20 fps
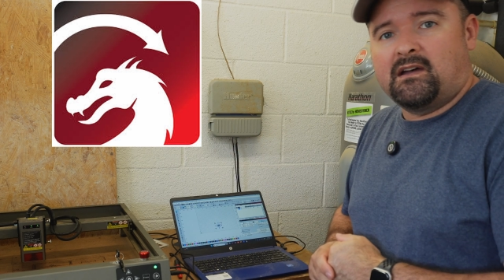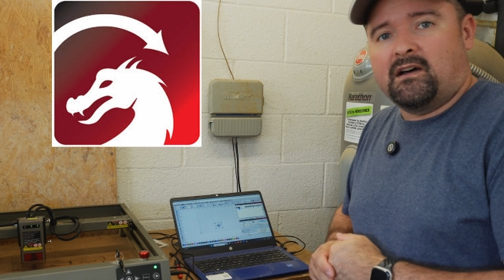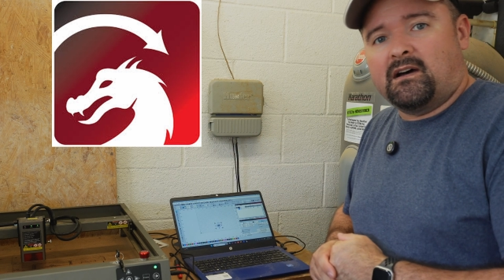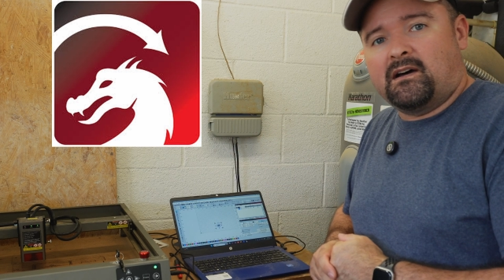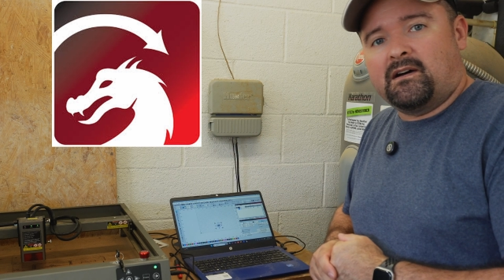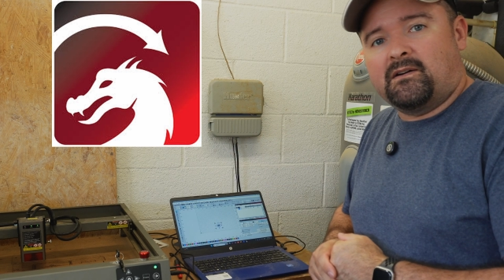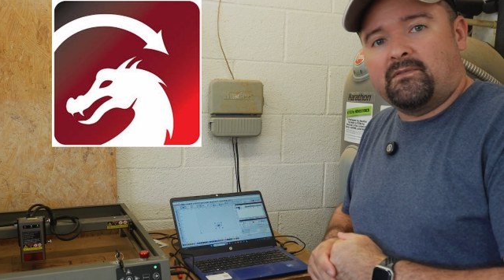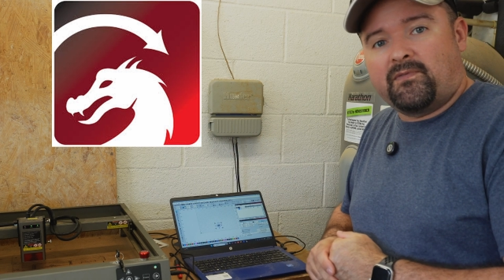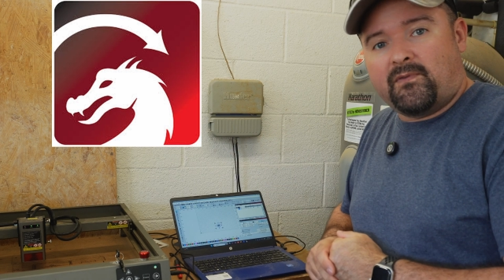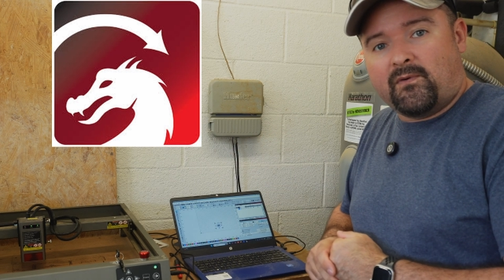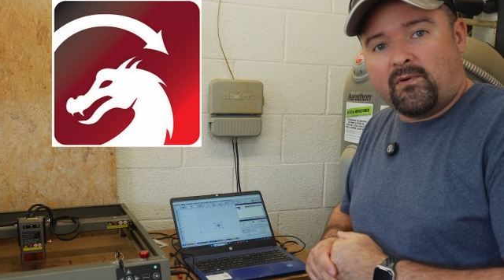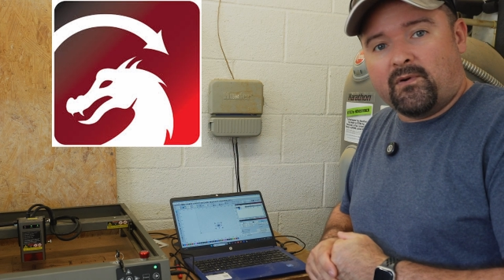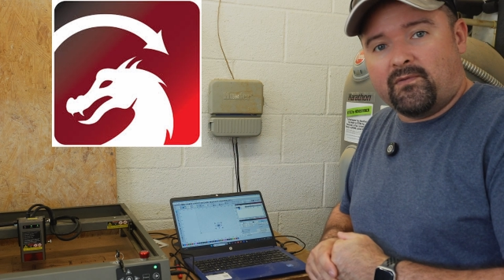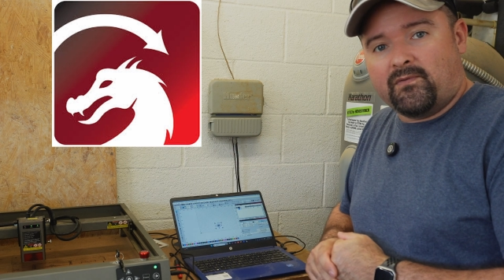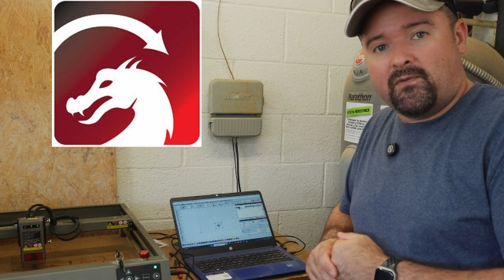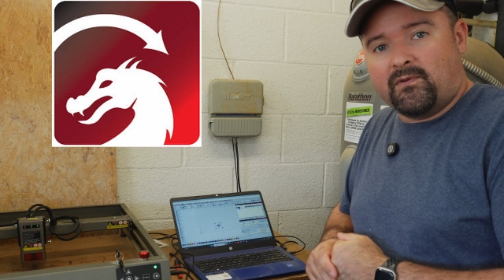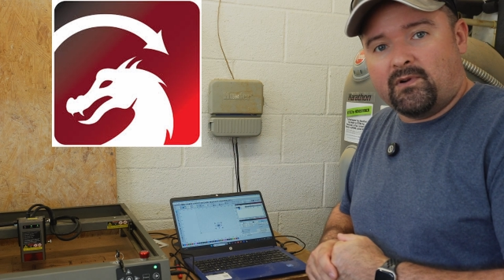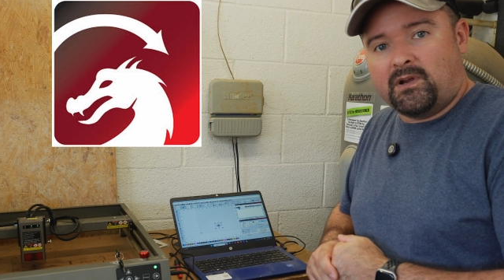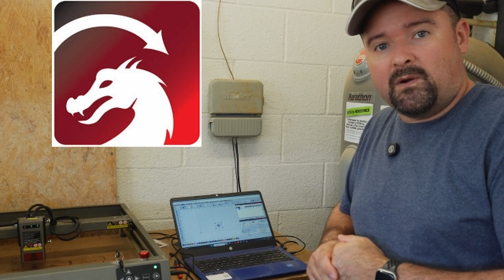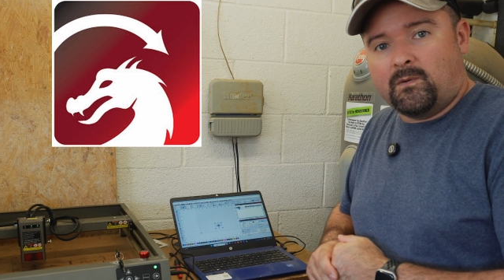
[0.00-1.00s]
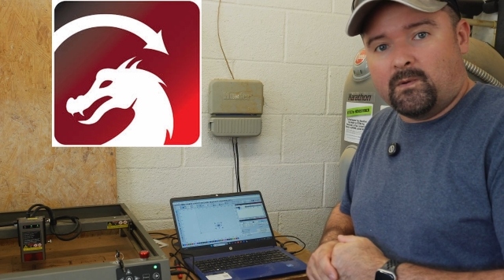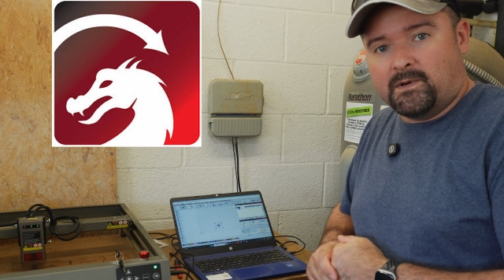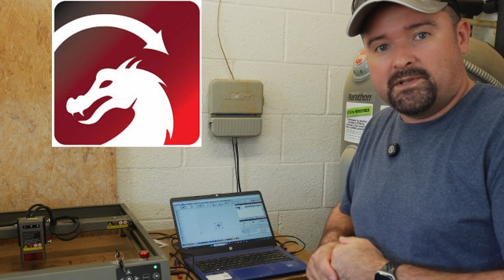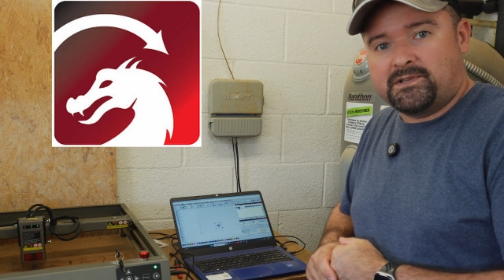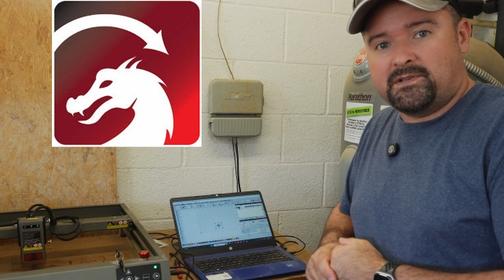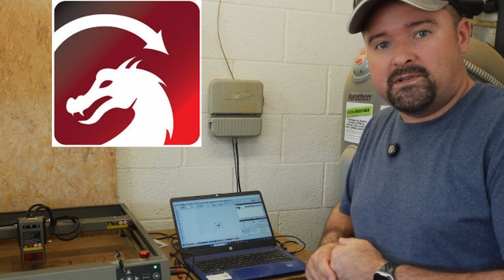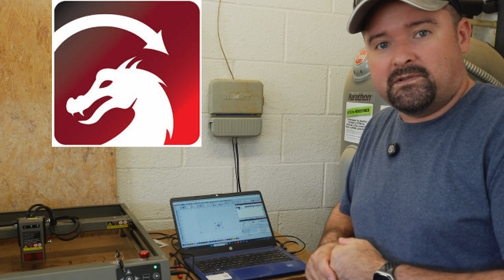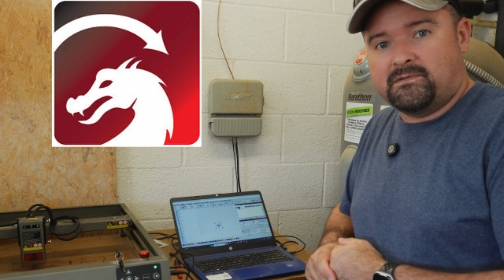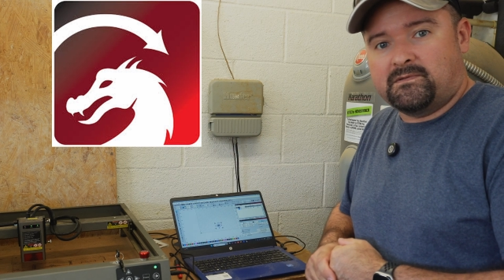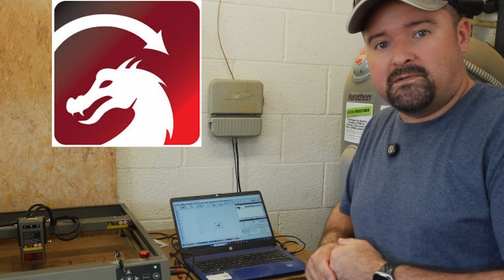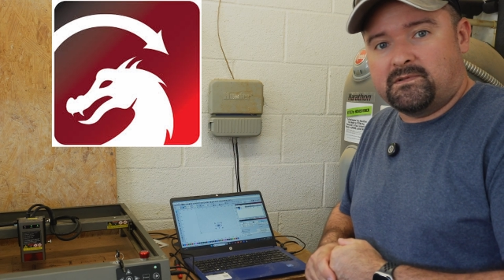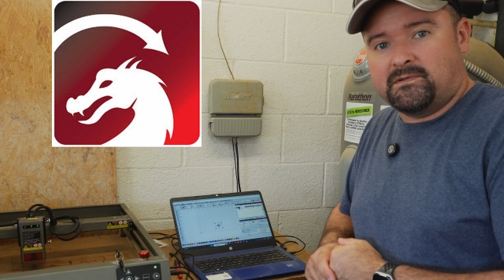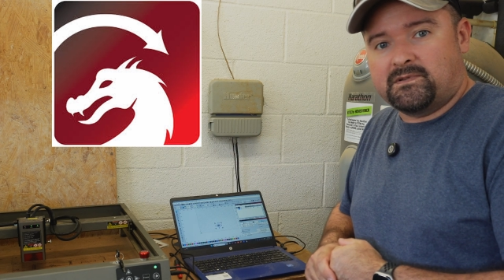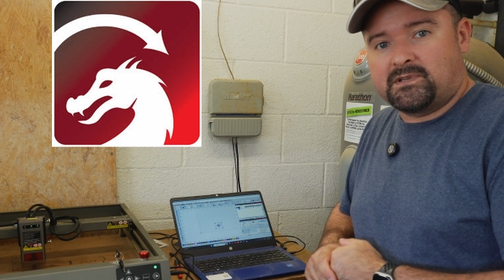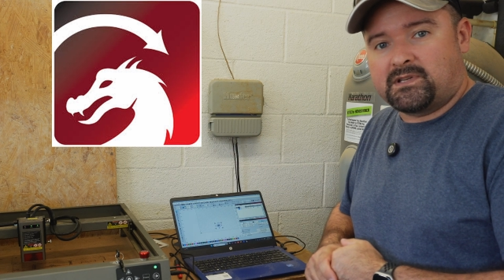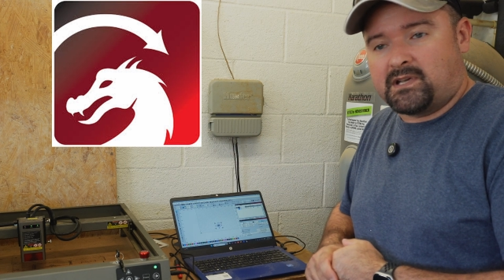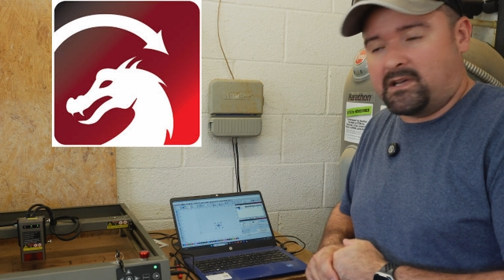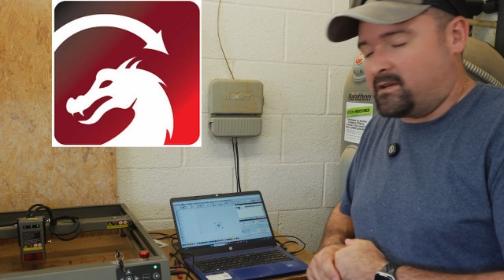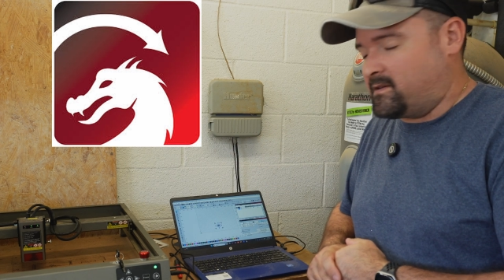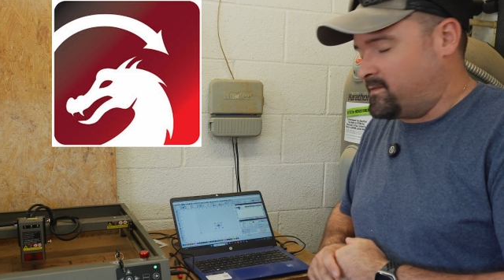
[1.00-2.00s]
uh, for free once you do
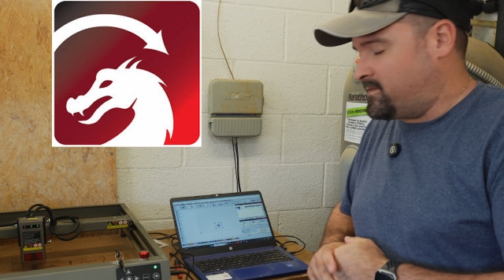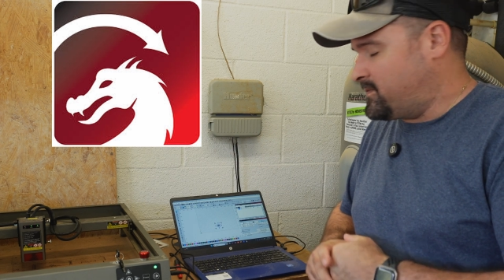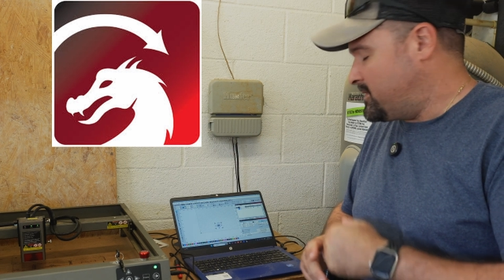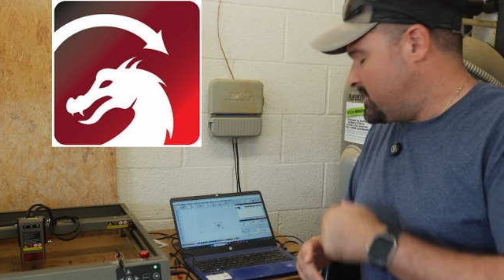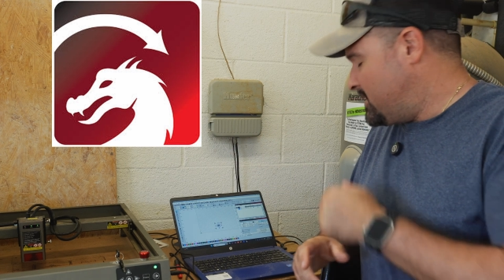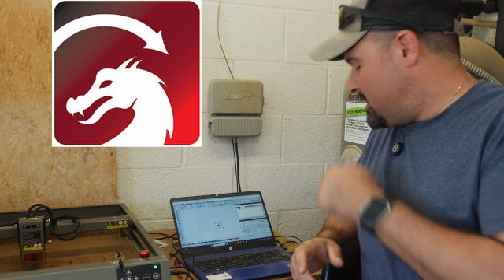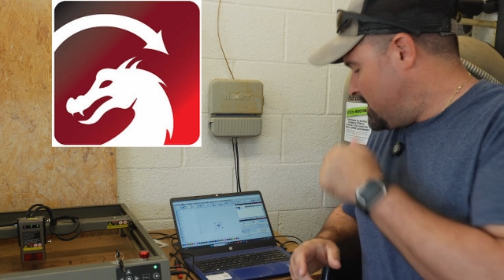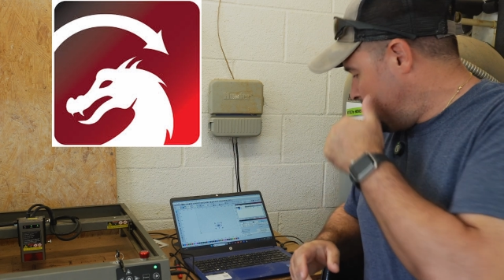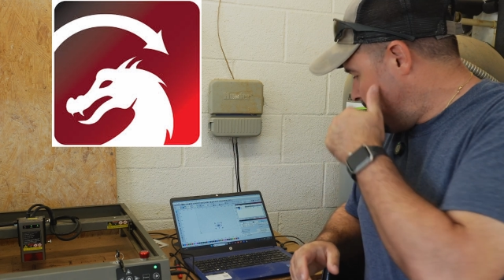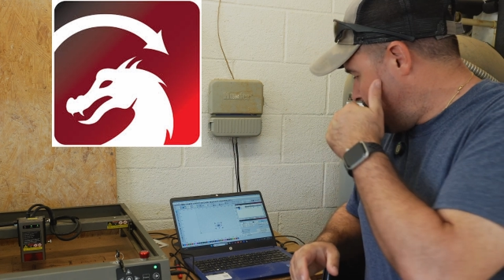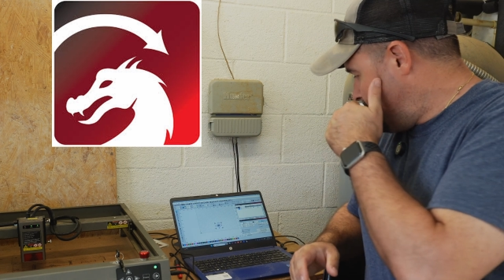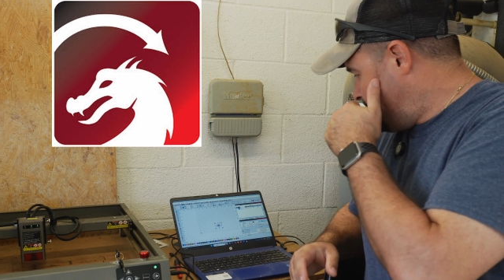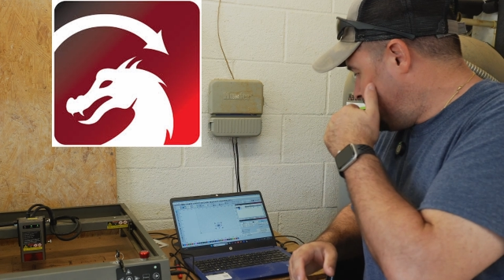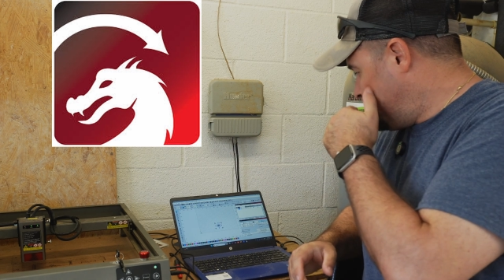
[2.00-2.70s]
sign up for that.